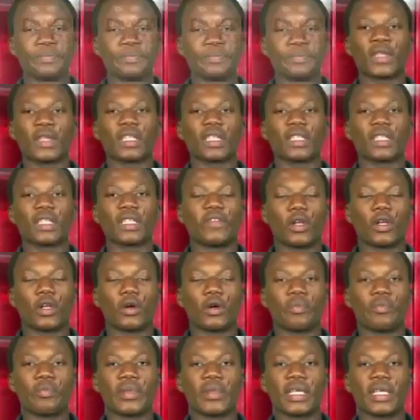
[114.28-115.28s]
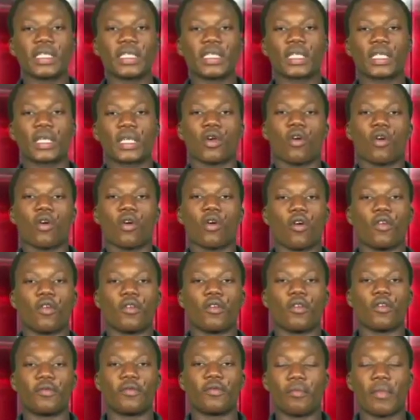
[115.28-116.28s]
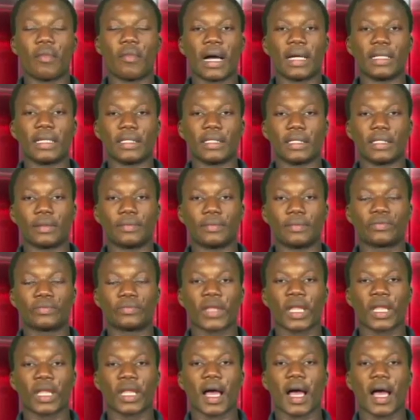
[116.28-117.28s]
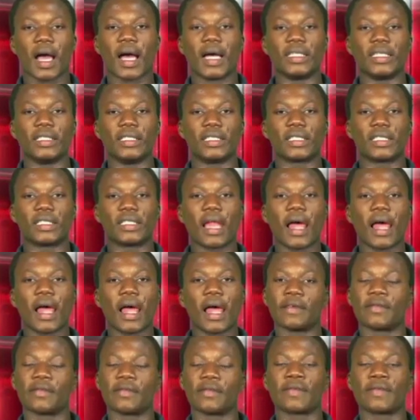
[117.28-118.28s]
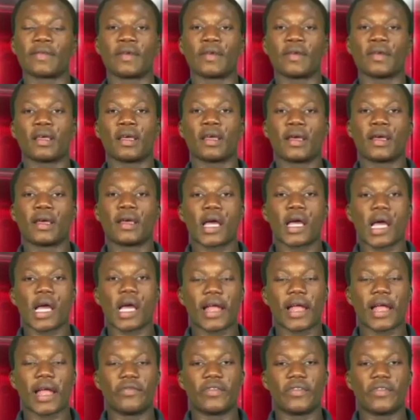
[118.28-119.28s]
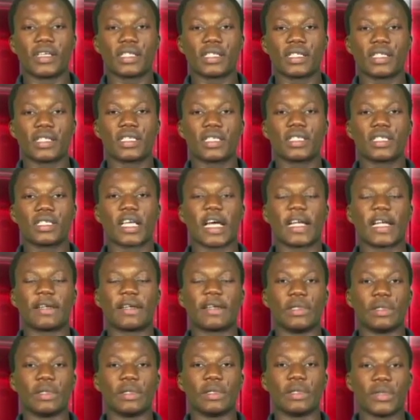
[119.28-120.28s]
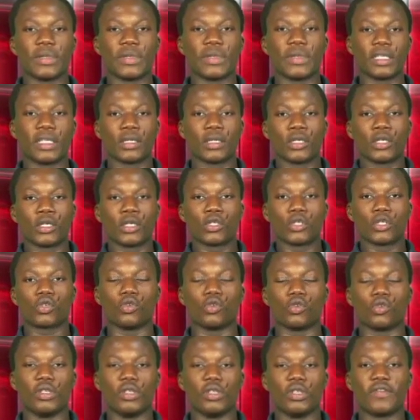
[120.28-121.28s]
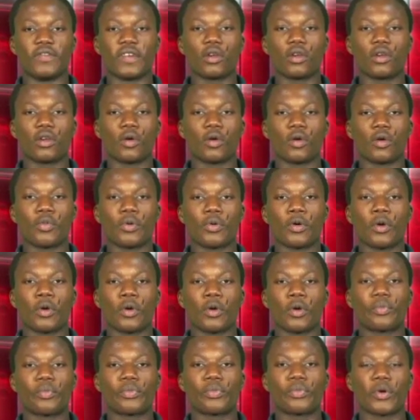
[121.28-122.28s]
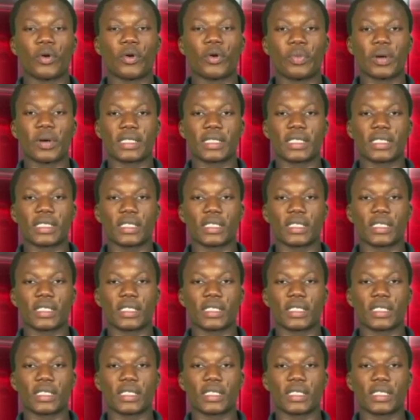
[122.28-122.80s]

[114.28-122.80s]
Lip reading: development of man and life, advances have been made to develop properties